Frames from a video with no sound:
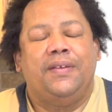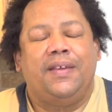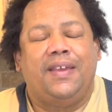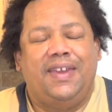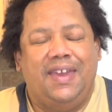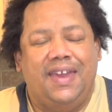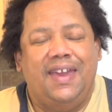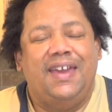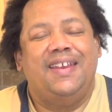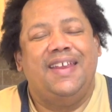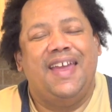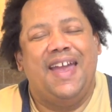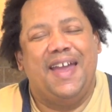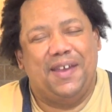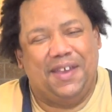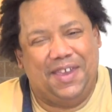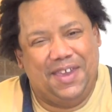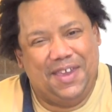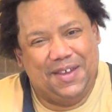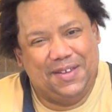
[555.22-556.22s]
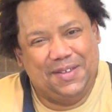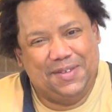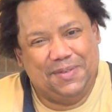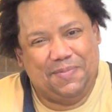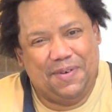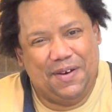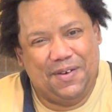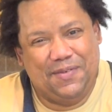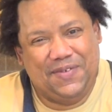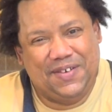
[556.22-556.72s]

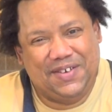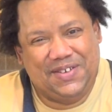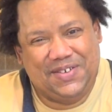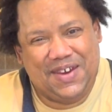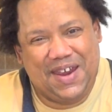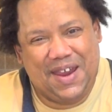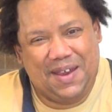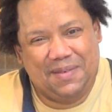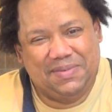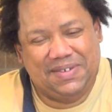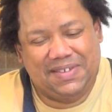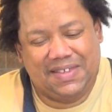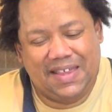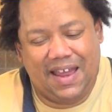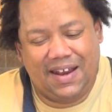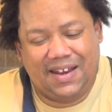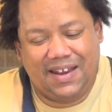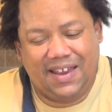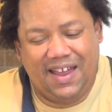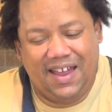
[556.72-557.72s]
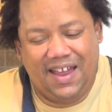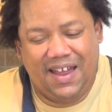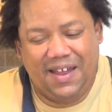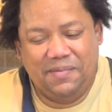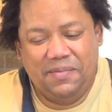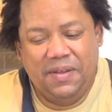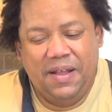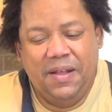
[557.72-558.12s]
ken@kensperfectjabs.com.